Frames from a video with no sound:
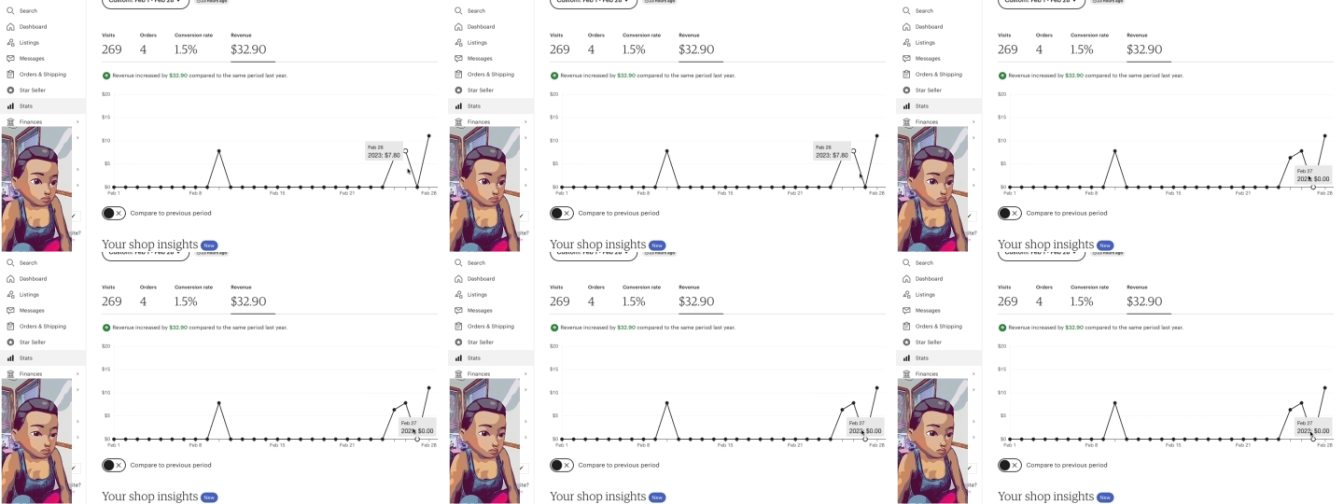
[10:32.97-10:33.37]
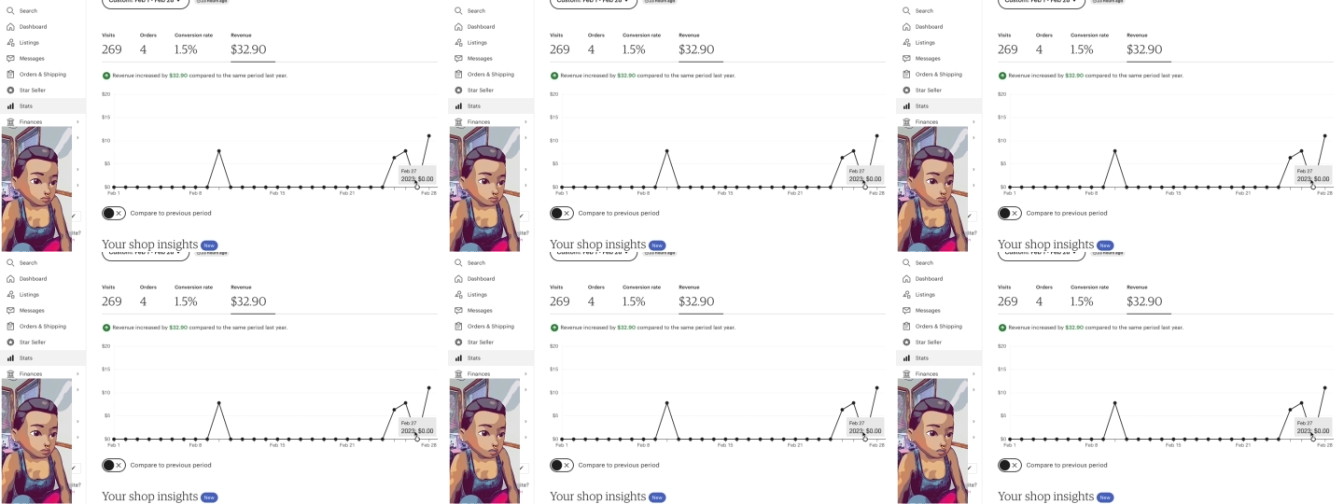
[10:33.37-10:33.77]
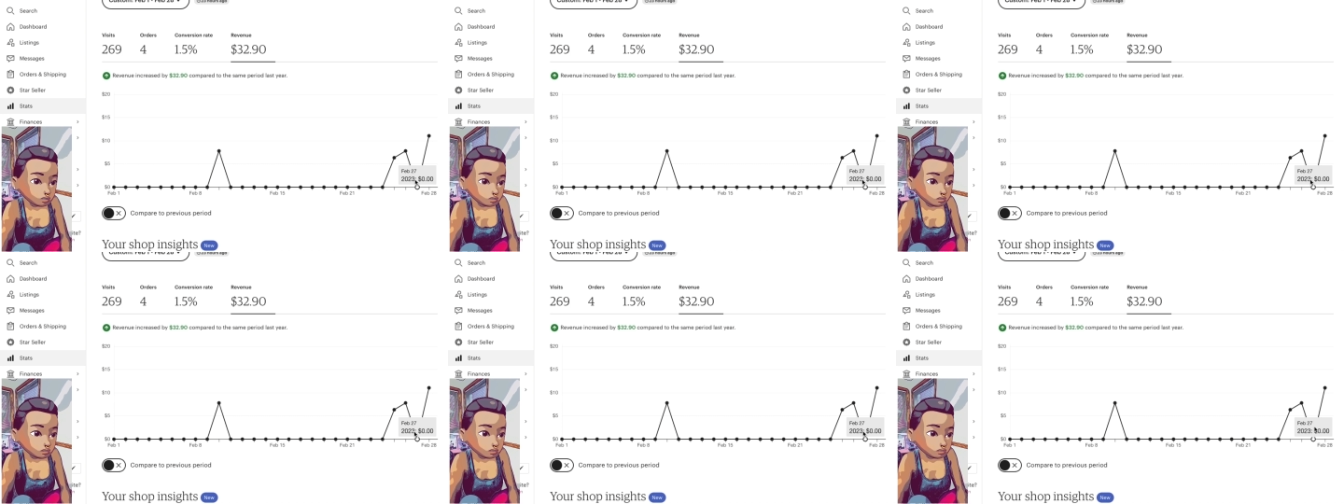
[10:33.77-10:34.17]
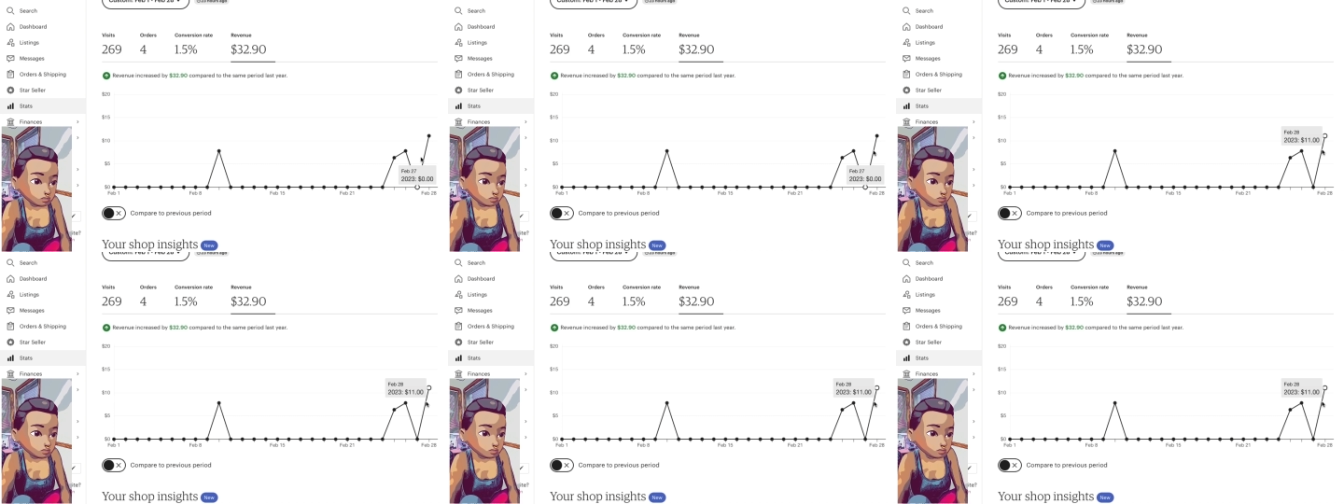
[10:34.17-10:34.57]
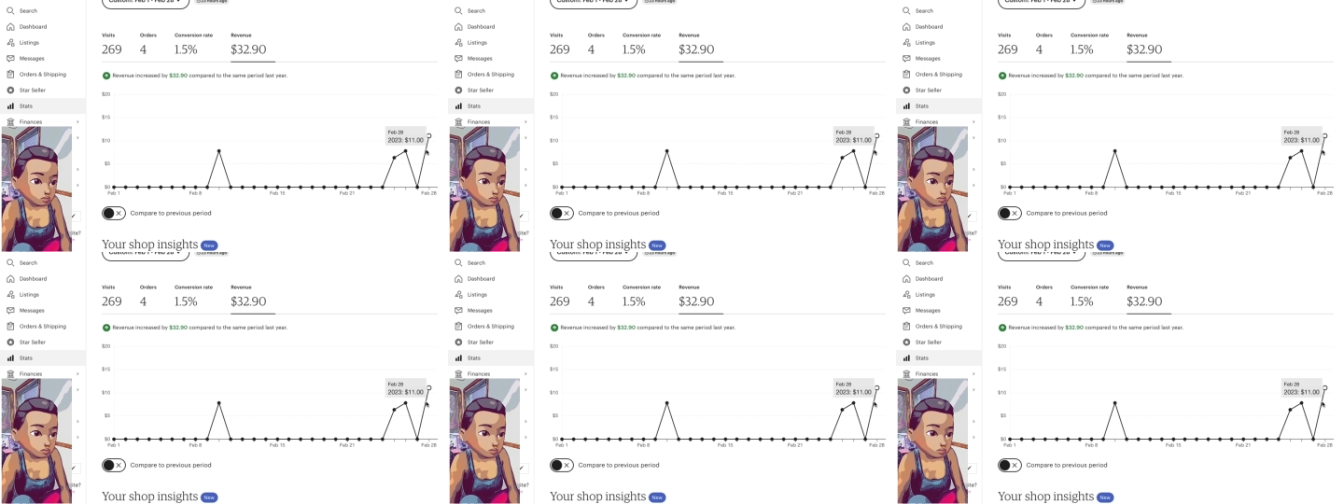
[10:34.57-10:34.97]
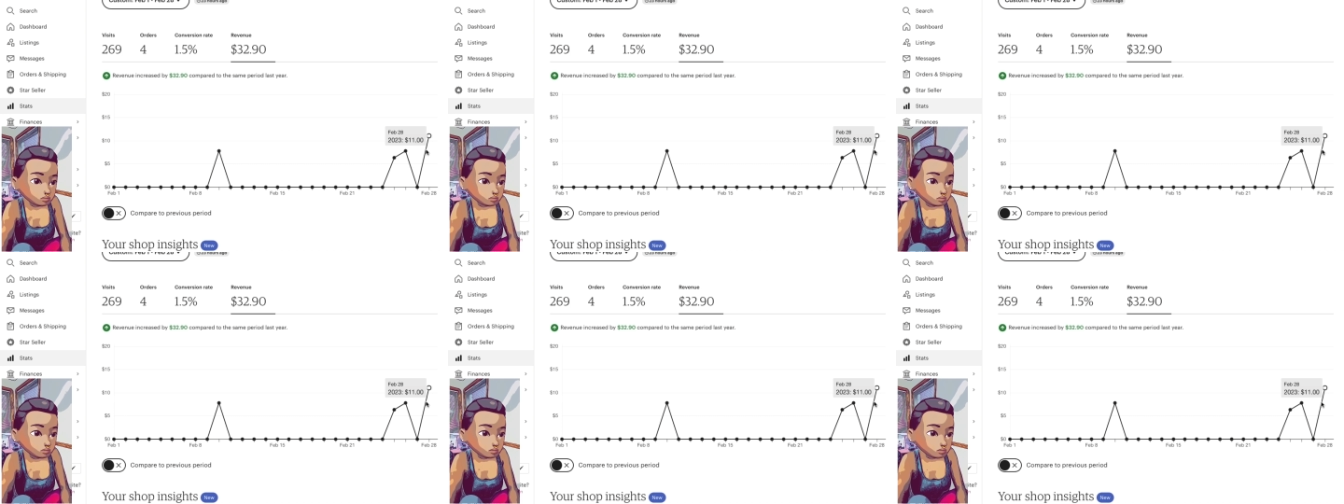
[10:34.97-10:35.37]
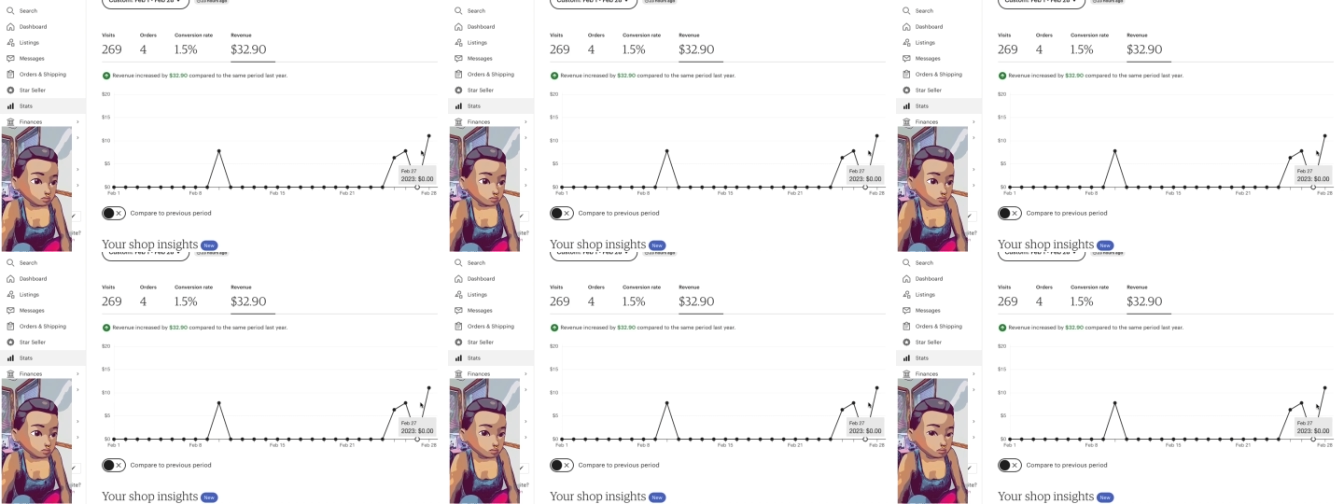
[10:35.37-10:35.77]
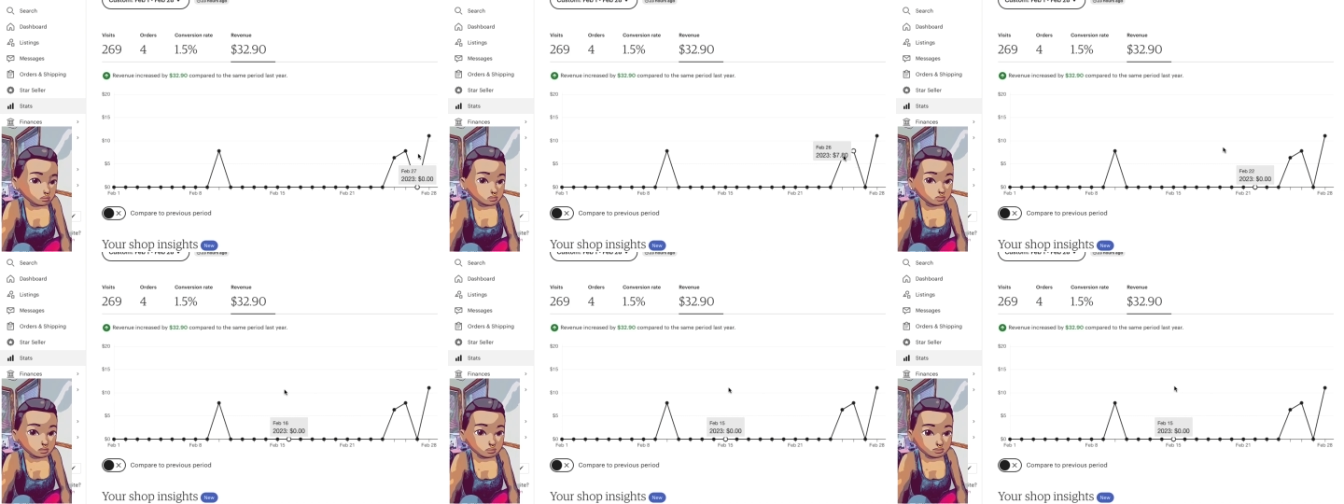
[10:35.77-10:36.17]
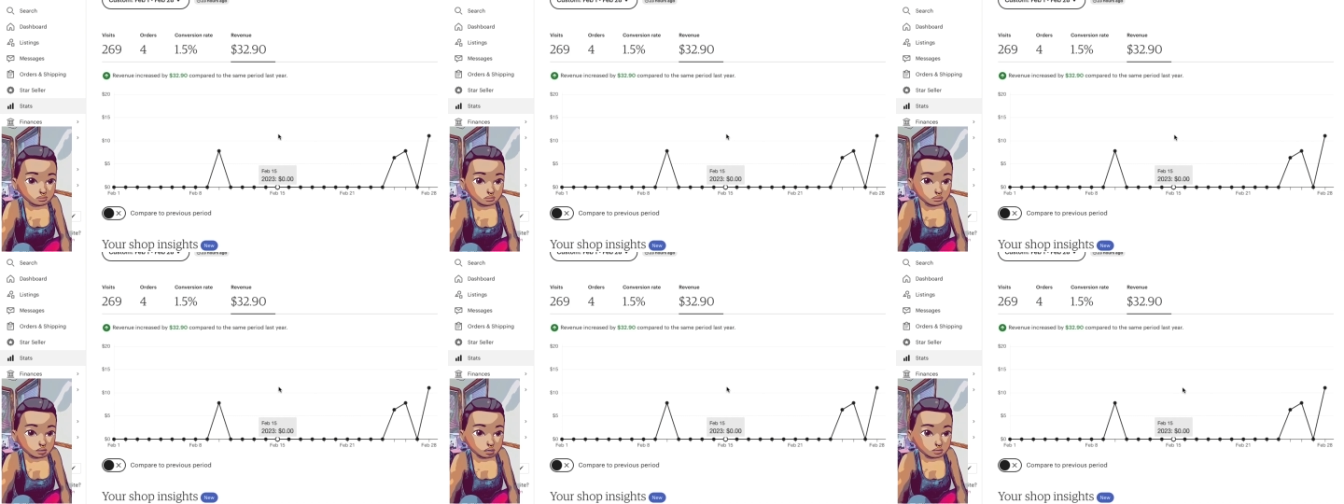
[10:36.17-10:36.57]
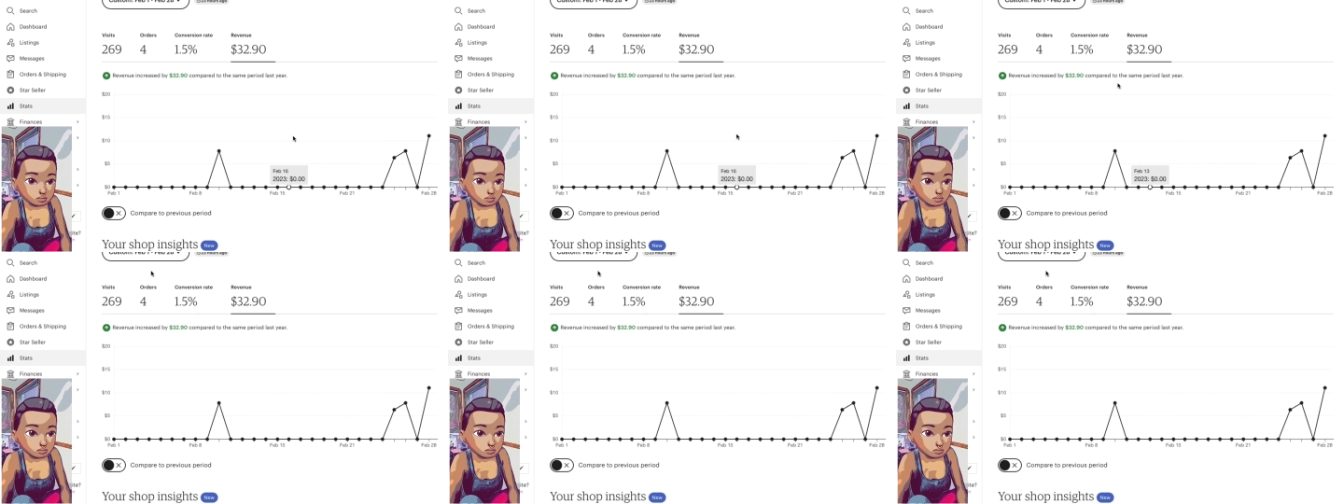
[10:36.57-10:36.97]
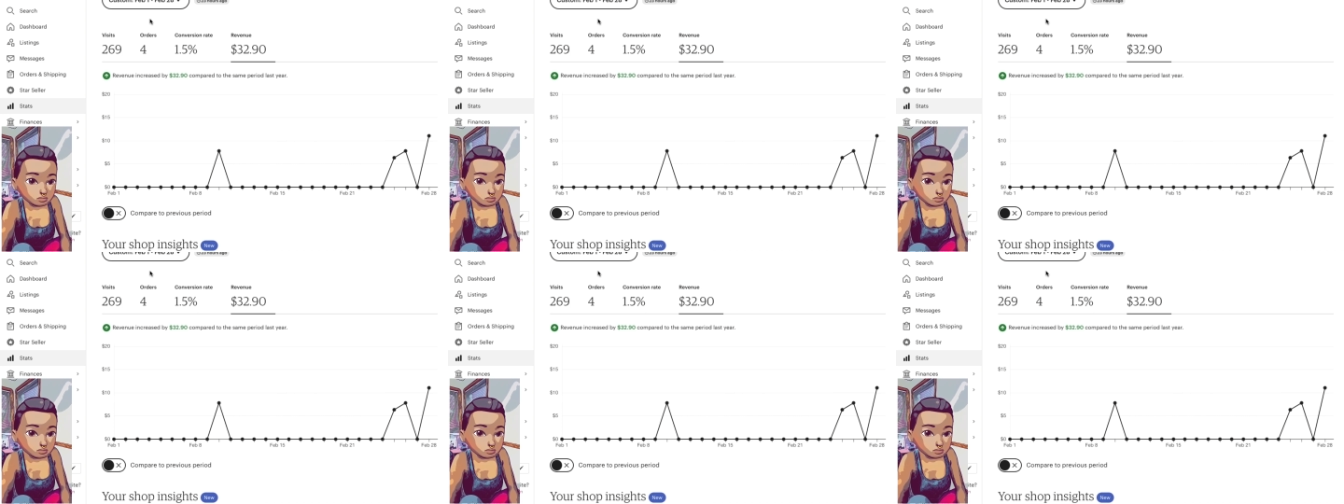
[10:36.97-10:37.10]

$7.80, and $11.